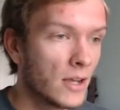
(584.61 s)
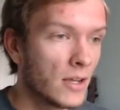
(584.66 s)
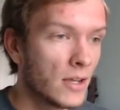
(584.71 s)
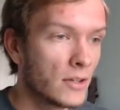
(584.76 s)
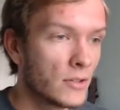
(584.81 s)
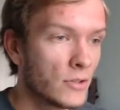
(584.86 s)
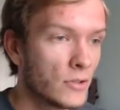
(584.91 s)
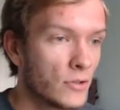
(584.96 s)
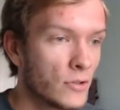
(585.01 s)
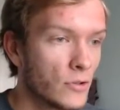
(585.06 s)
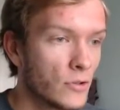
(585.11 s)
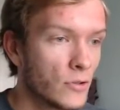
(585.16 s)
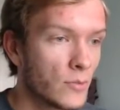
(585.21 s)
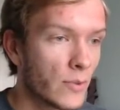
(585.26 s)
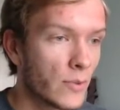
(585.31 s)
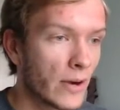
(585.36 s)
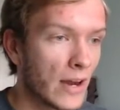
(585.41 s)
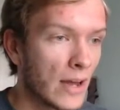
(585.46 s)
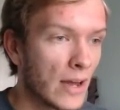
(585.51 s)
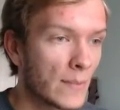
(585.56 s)
to
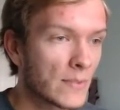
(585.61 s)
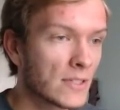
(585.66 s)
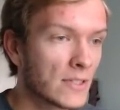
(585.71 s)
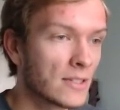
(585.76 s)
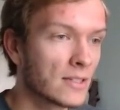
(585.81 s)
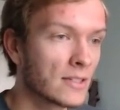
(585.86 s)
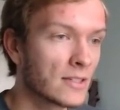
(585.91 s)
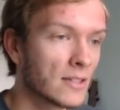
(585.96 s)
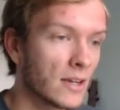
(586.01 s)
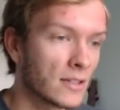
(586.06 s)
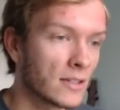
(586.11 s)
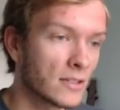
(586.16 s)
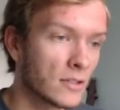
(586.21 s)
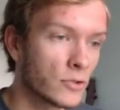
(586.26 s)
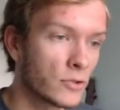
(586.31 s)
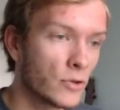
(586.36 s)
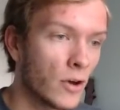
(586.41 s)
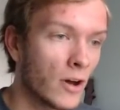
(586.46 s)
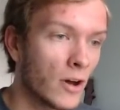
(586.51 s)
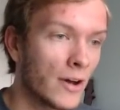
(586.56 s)
perhaps discuss the
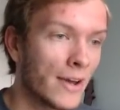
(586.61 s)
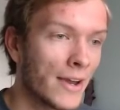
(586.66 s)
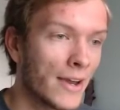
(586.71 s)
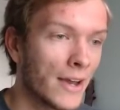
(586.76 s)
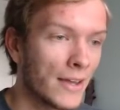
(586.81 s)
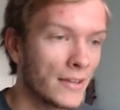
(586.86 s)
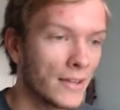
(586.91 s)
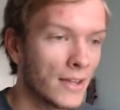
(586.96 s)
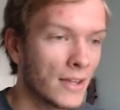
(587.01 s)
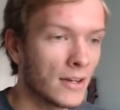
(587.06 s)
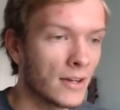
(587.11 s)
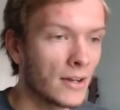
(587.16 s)
drawing, and then